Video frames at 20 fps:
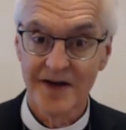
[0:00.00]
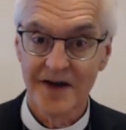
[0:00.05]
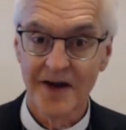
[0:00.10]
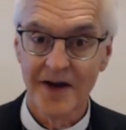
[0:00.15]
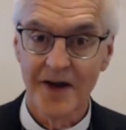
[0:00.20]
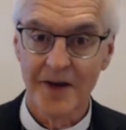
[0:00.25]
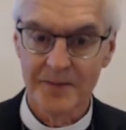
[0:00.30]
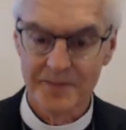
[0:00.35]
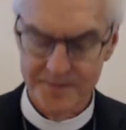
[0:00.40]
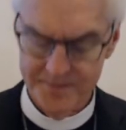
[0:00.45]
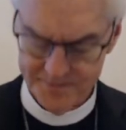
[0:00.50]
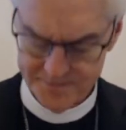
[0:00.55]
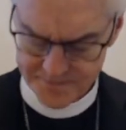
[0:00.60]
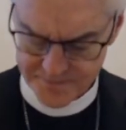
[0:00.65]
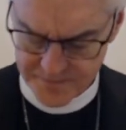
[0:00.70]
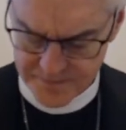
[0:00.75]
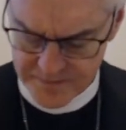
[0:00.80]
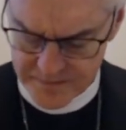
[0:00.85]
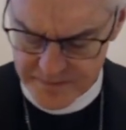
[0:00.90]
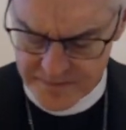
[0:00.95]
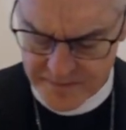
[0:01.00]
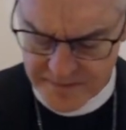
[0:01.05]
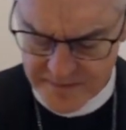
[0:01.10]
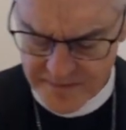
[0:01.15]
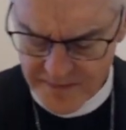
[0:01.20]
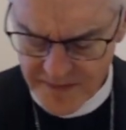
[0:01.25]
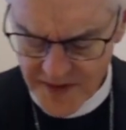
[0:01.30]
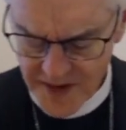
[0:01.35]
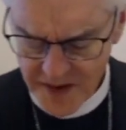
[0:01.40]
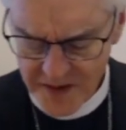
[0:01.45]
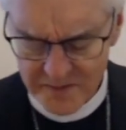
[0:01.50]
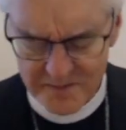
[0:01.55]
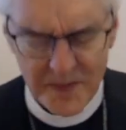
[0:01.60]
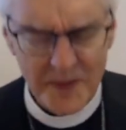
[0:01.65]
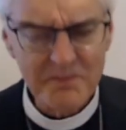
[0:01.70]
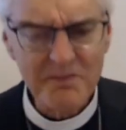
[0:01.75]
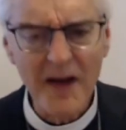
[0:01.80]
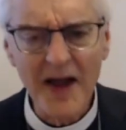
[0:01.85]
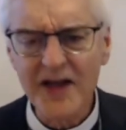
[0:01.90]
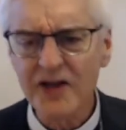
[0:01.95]
Um,
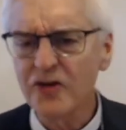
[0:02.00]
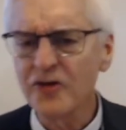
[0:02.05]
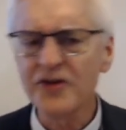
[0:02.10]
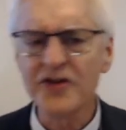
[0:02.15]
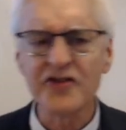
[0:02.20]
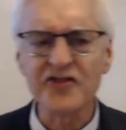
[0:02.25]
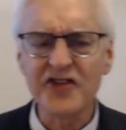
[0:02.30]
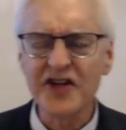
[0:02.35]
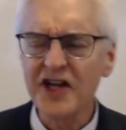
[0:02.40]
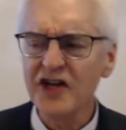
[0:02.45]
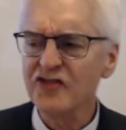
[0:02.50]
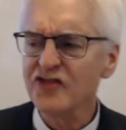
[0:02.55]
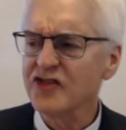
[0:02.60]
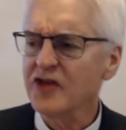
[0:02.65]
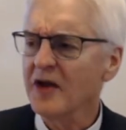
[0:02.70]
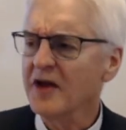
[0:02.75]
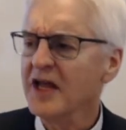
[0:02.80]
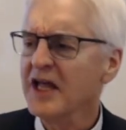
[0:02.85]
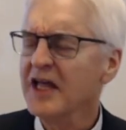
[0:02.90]
but my goodness, he is, the,